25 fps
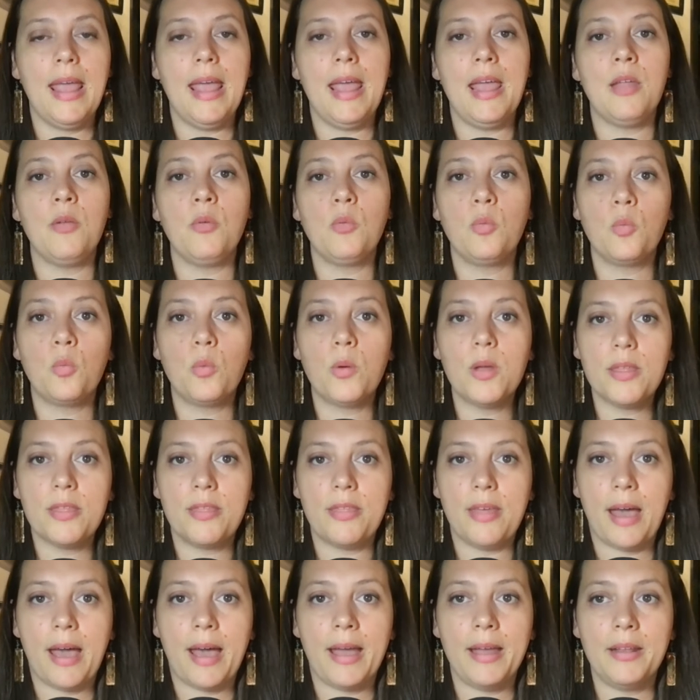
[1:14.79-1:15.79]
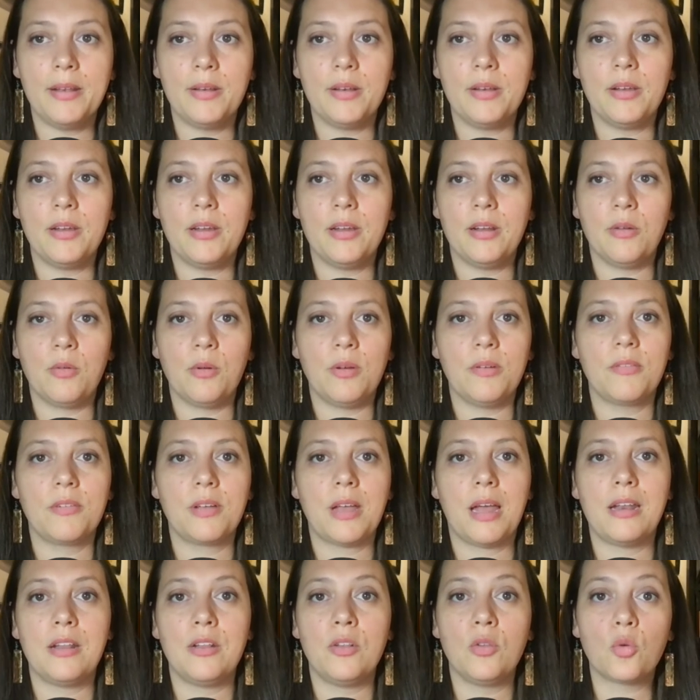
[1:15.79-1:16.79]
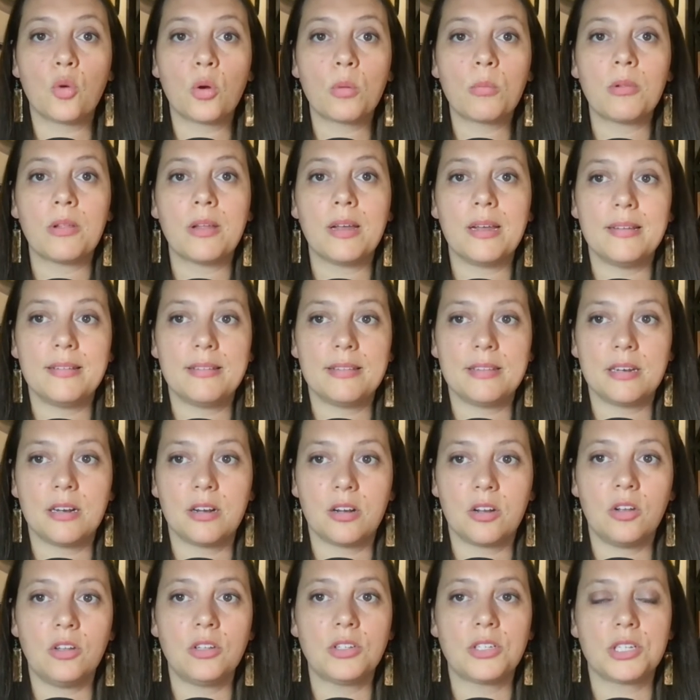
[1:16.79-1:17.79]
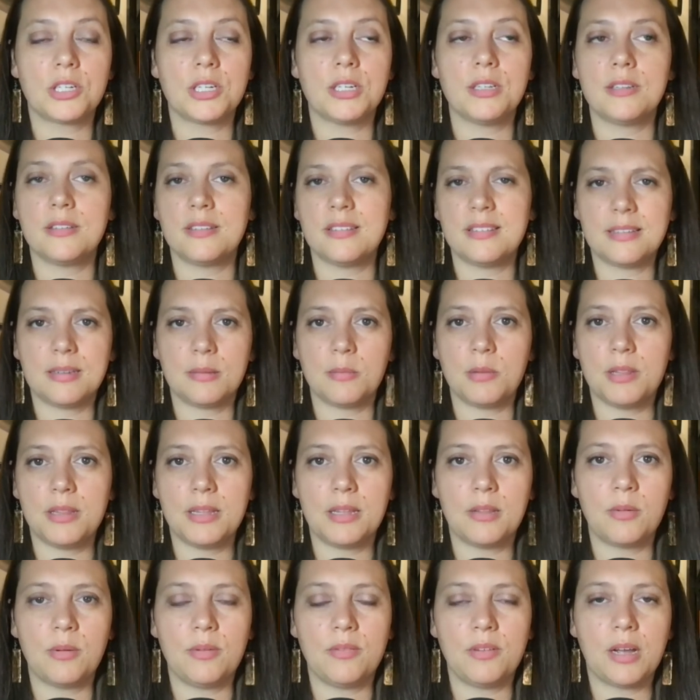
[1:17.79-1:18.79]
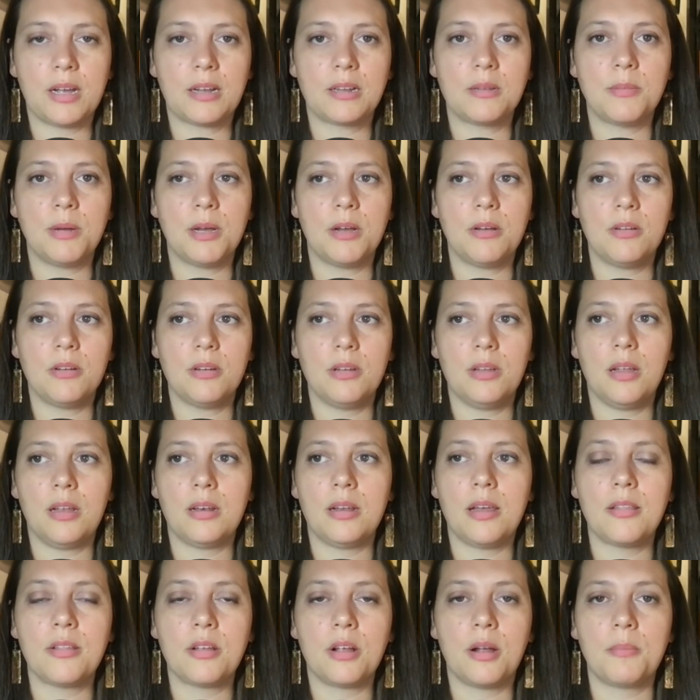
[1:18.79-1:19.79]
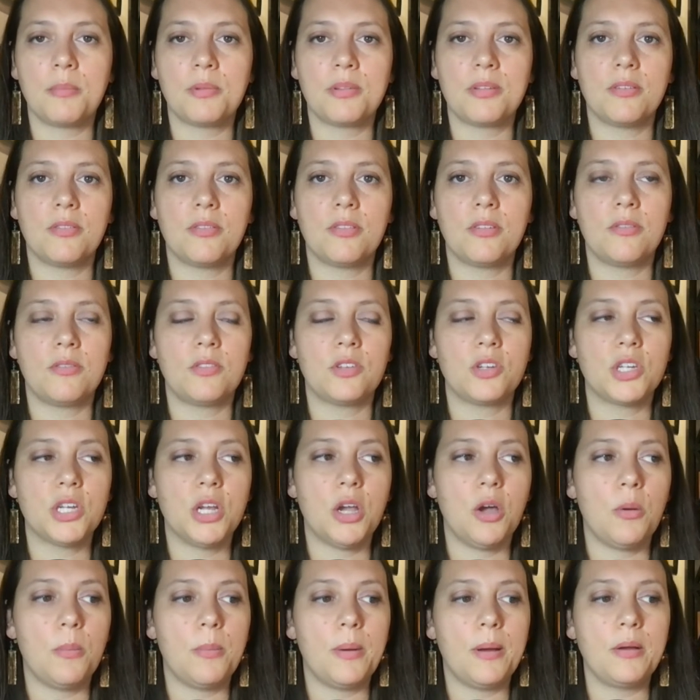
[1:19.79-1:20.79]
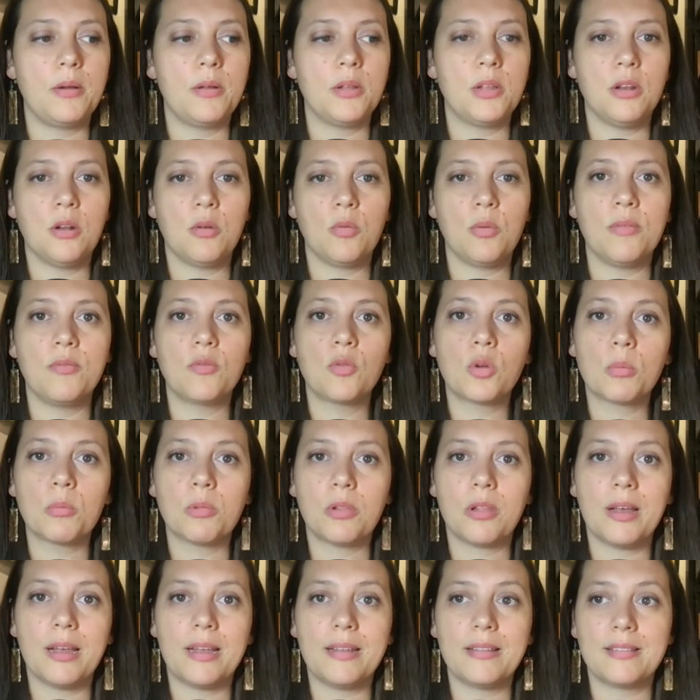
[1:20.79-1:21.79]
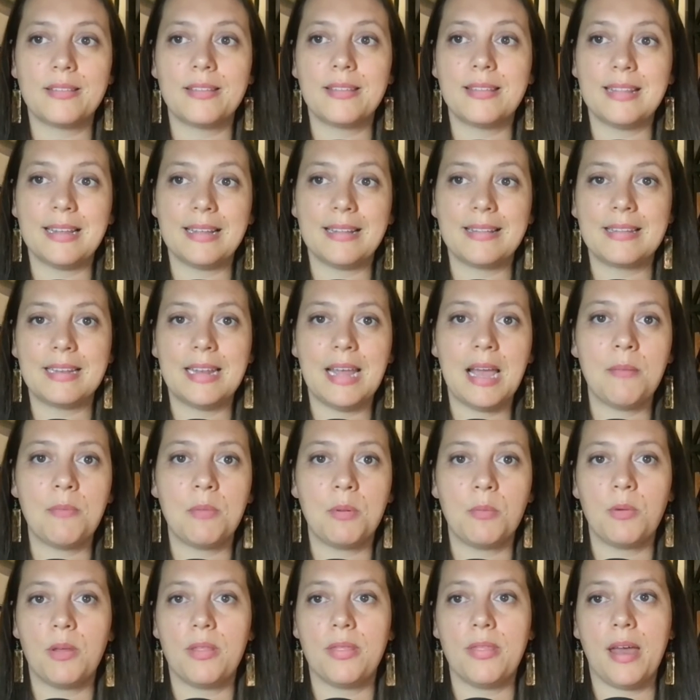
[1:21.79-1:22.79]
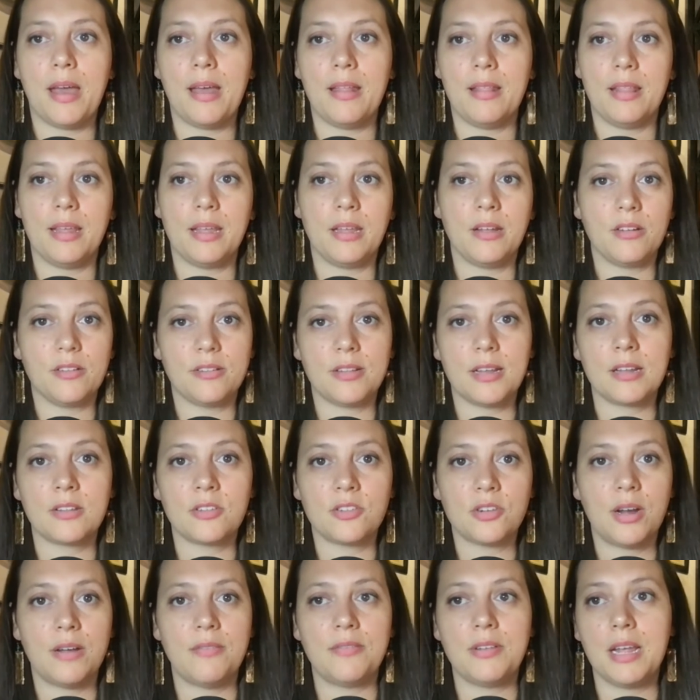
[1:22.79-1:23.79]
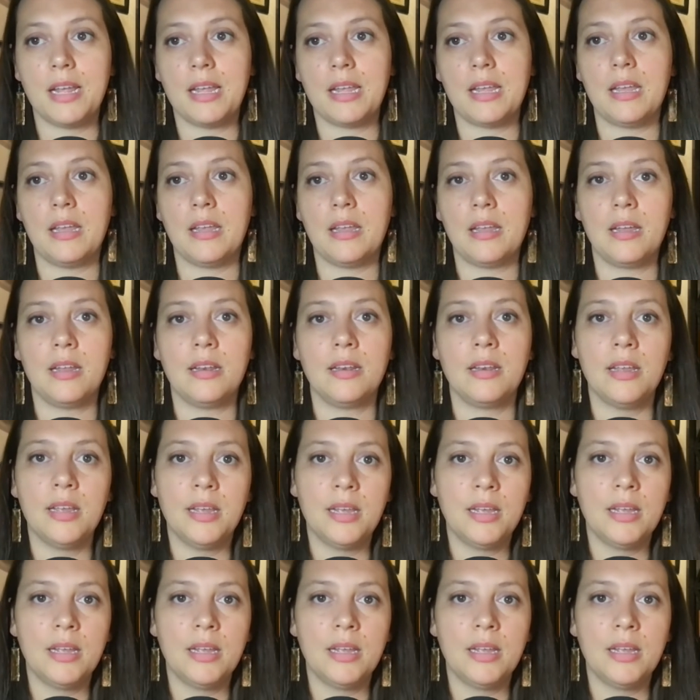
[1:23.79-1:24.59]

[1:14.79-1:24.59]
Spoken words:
And with that, we've kind of normalized in our culture, and this is some of the things we've talked about on other episodes of the show, but we've normalized the things that happen with that, like your sex drive tanking, and